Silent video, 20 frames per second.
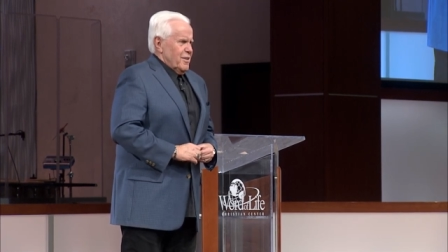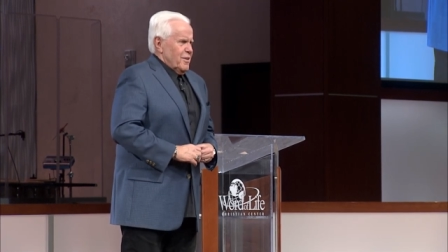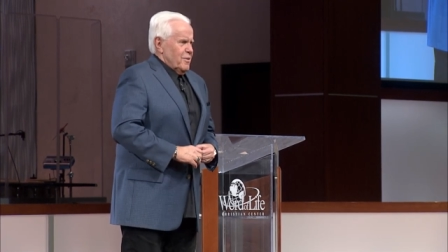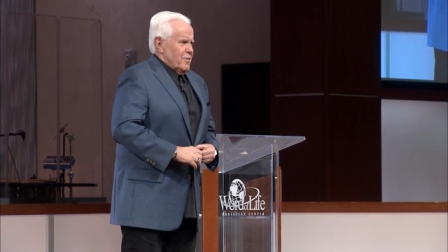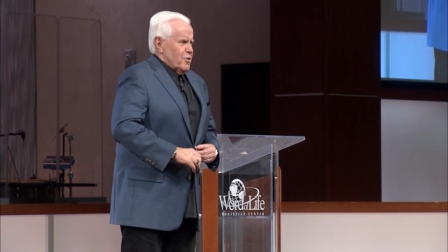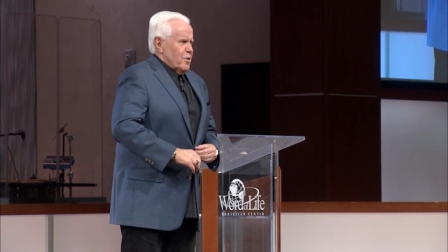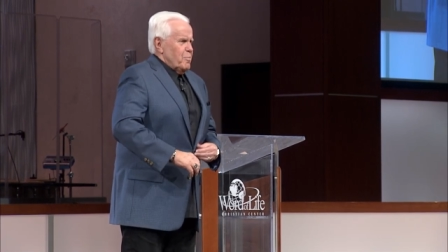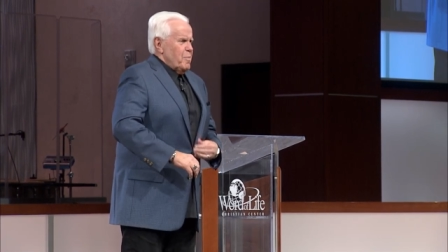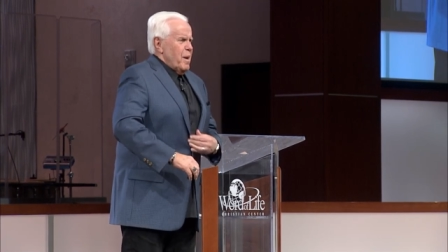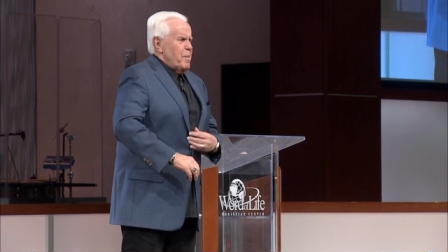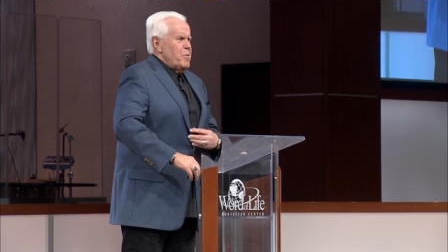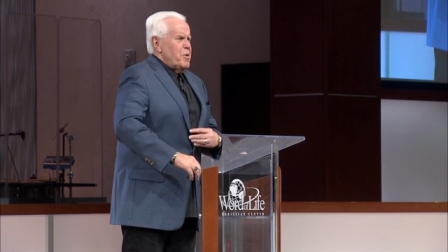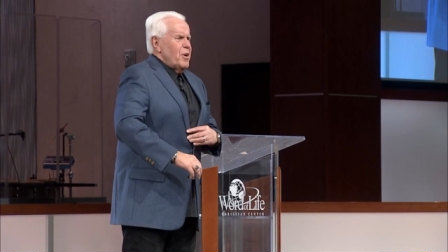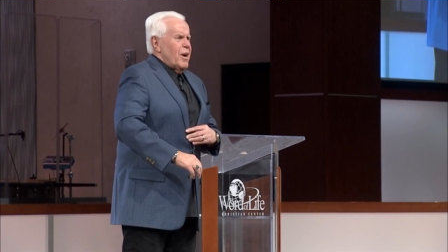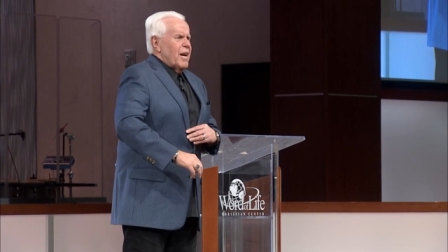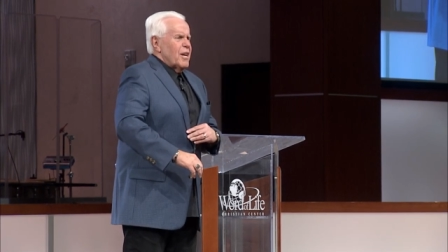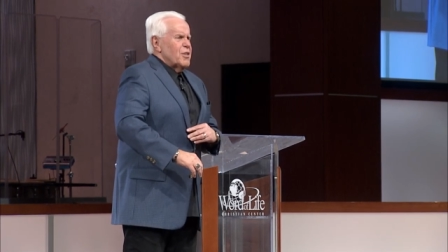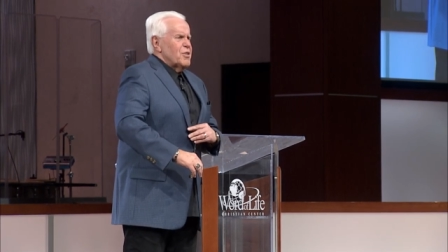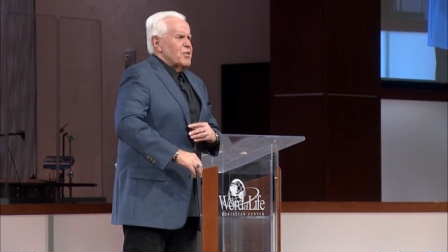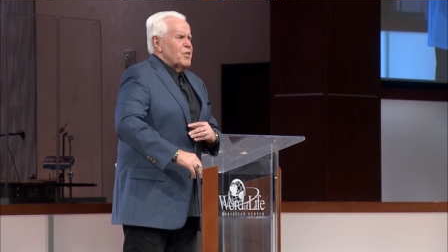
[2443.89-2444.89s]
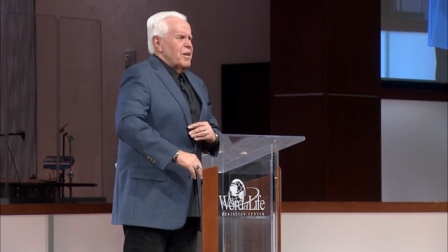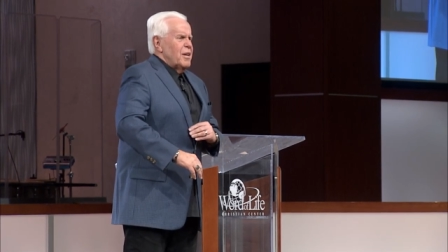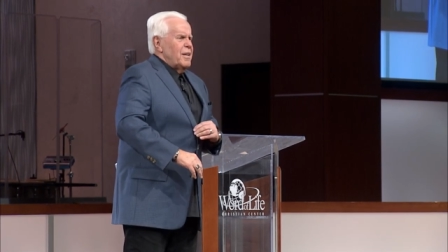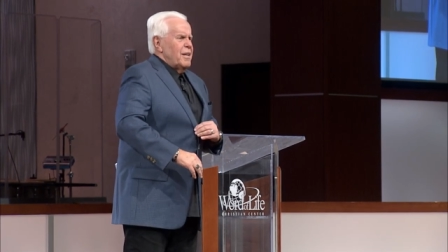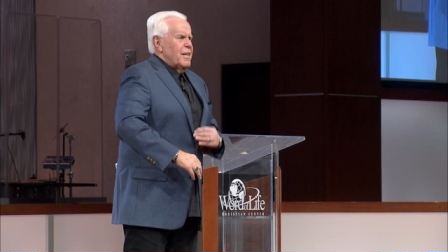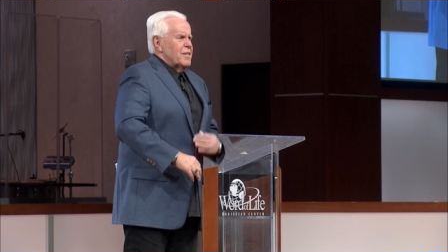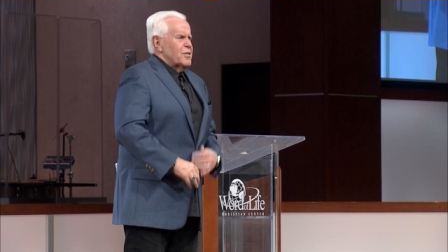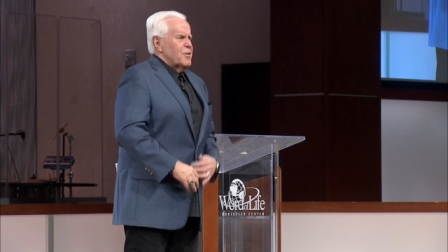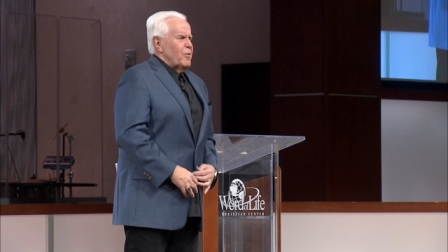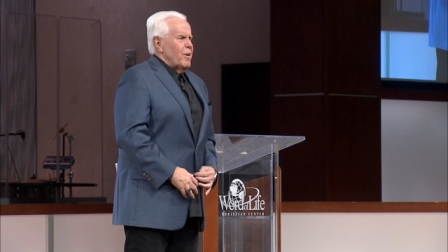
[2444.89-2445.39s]
So maybe you got a son
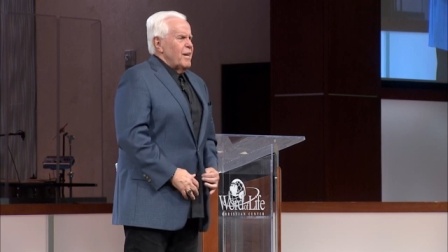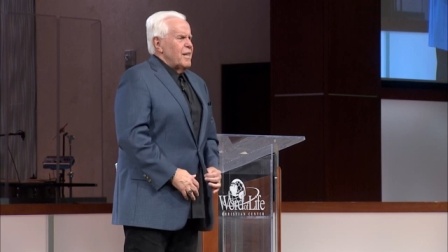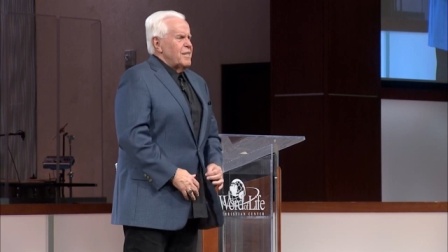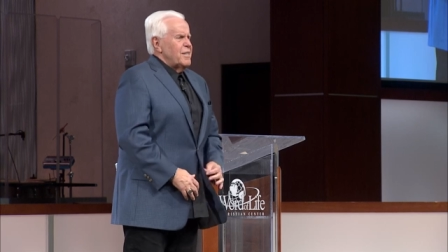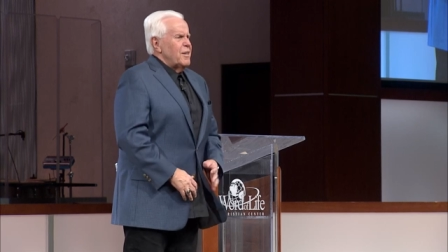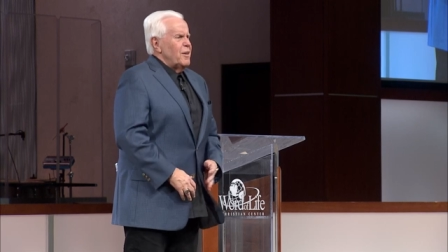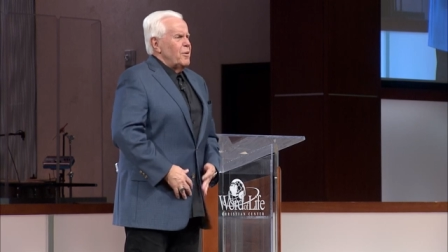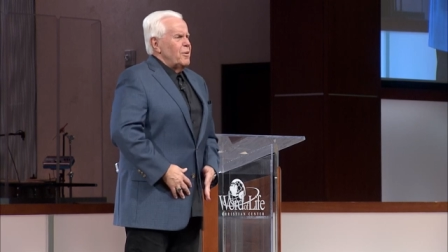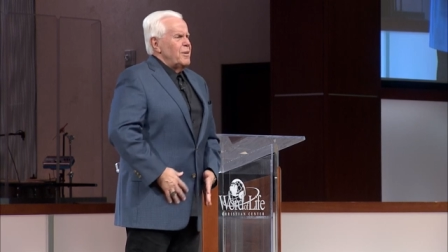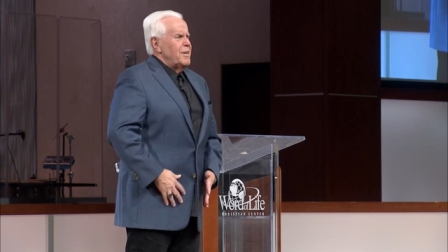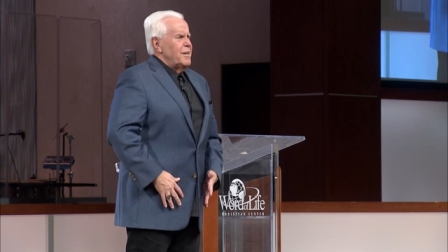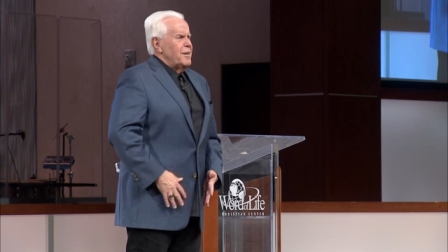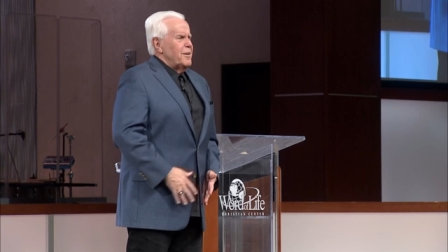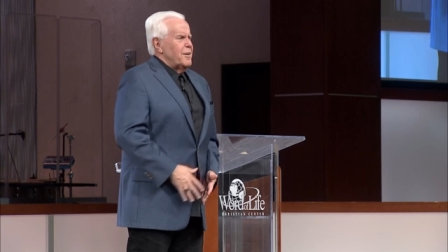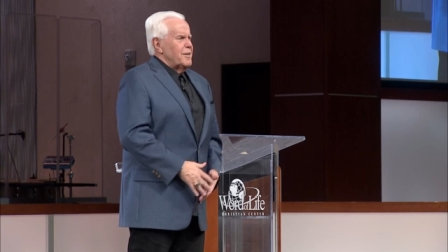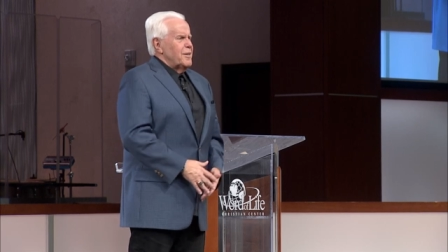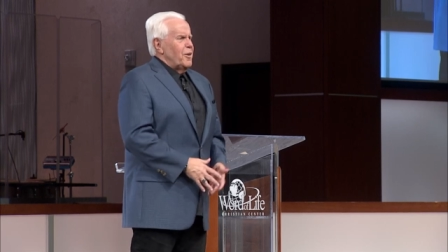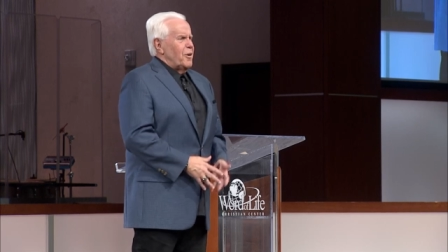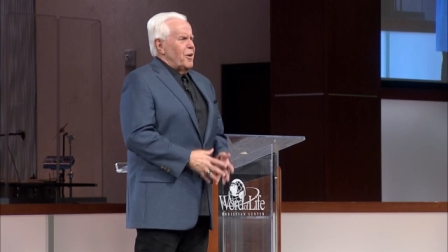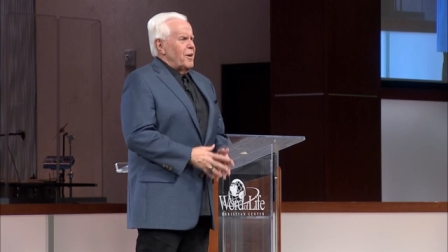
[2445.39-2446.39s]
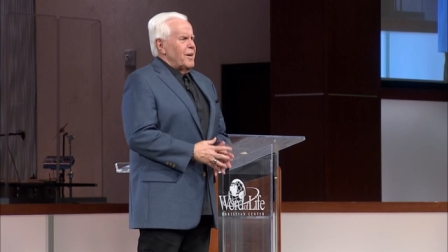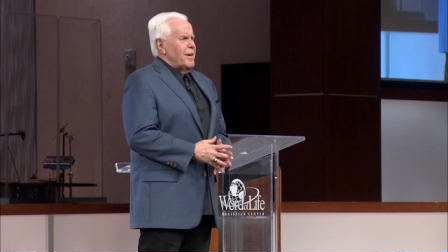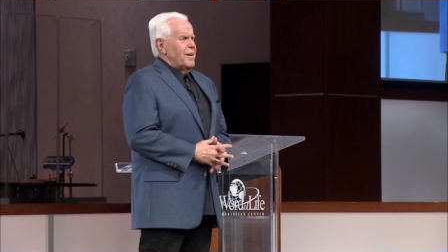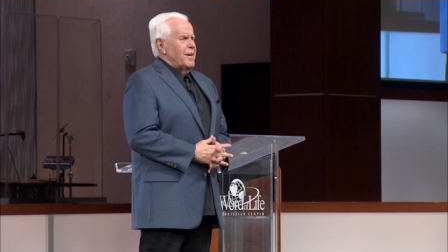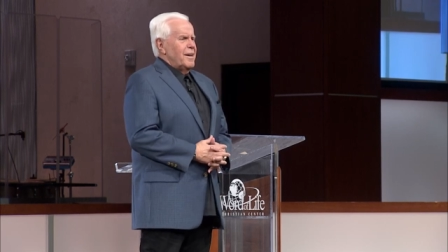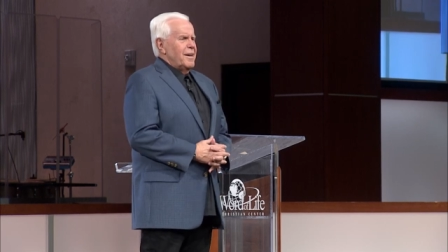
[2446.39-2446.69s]
that's crazy on you or a daughter.